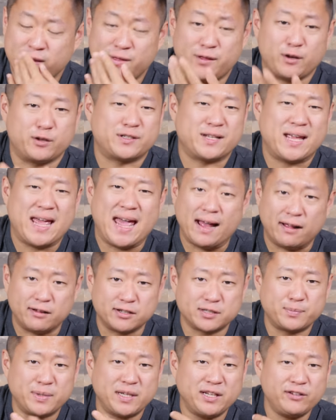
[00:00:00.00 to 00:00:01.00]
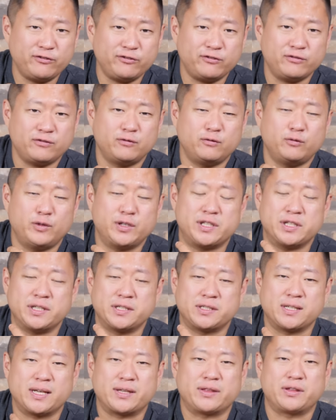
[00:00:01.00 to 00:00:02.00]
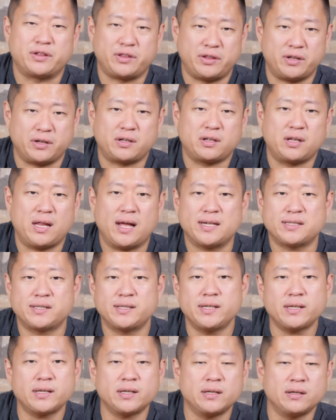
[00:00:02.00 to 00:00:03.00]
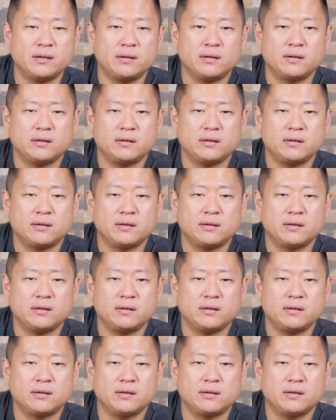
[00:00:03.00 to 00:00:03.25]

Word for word: There's Al's Beef, which is like the classic.